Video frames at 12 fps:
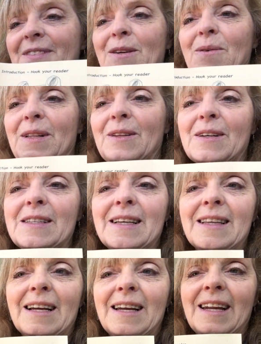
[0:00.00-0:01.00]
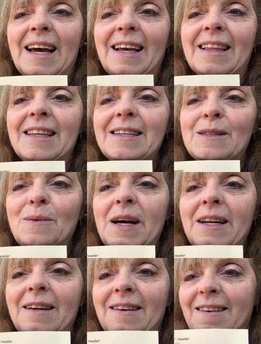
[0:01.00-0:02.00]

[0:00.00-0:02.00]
So it looks a little like this one,